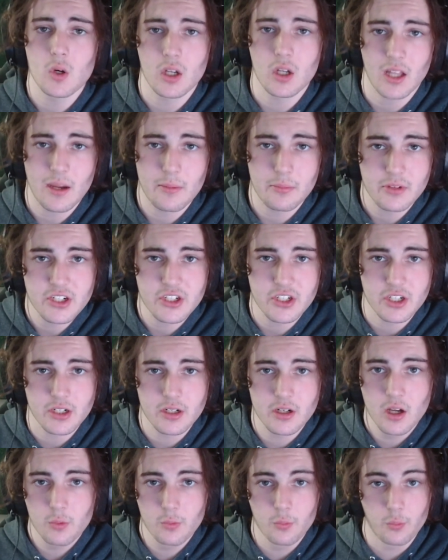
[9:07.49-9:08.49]

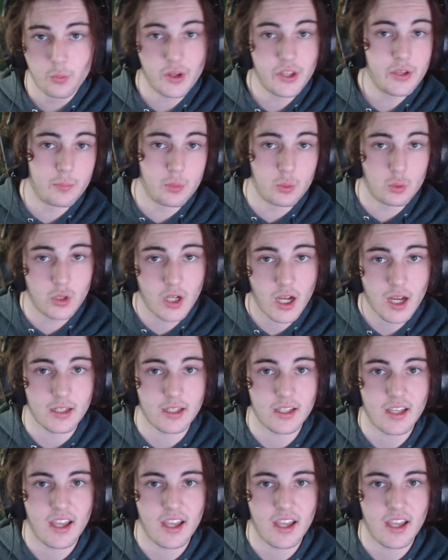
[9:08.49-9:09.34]
collaboration with Bugatti.